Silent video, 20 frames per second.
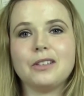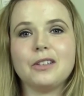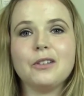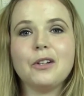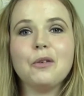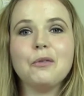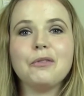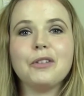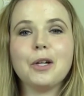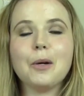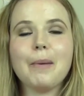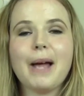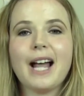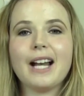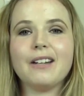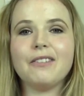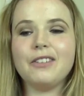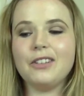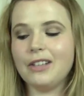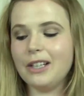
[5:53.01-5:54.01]
So don't feel
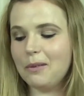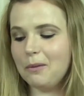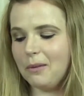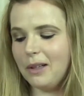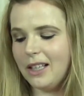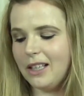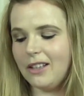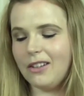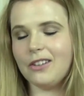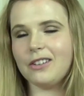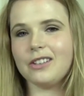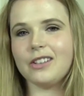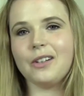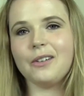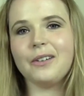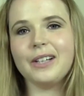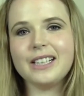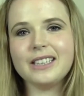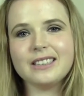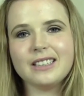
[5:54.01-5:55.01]
bad if you didn't win. There's
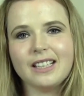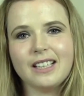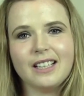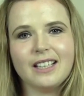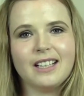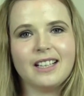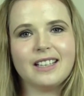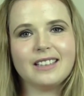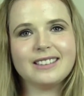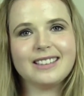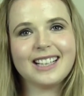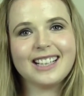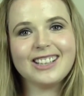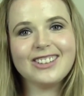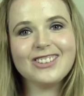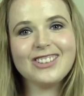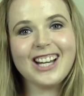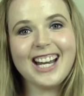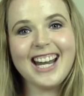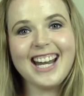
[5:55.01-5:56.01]
always a
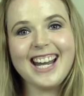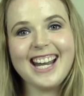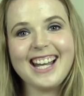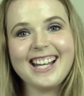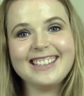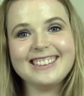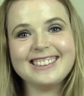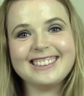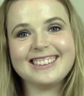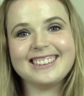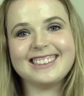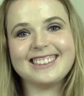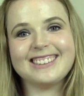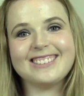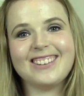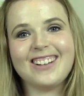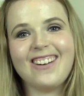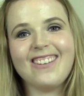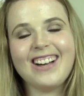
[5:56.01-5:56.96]
second chance.